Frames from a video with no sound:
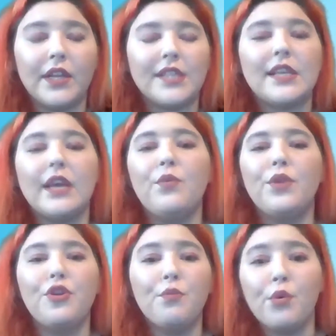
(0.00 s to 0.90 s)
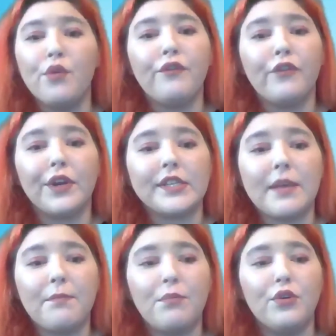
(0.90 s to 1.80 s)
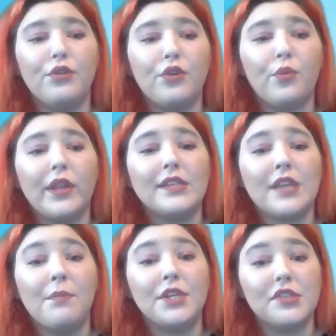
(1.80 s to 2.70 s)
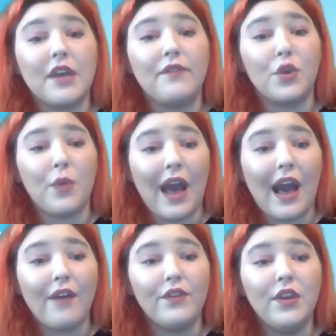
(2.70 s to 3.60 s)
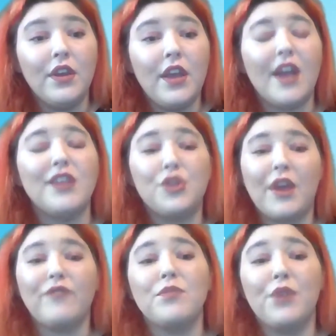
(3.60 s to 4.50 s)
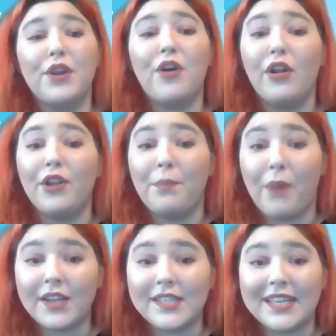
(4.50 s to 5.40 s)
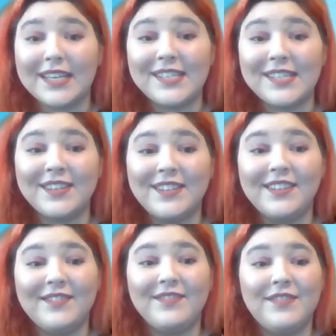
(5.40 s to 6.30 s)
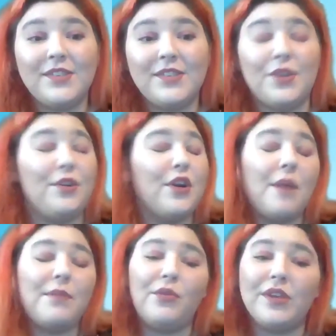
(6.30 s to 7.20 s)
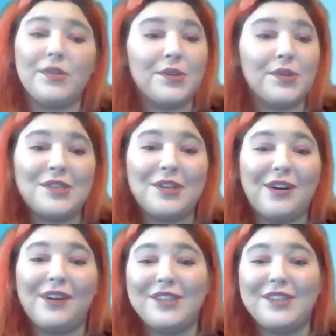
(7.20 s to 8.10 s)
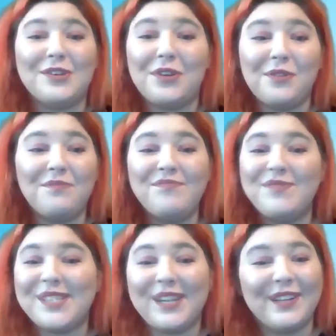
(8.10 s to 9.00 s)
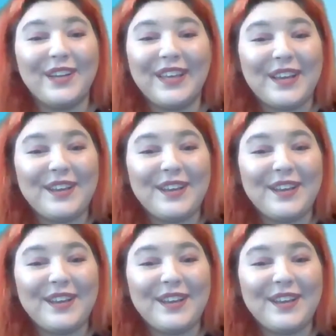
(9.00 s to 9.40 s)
It's like when you move, for example, you don't realize how much stuff you have until you have to put it all in boxes. So you don't know how many resources there are until you start looking.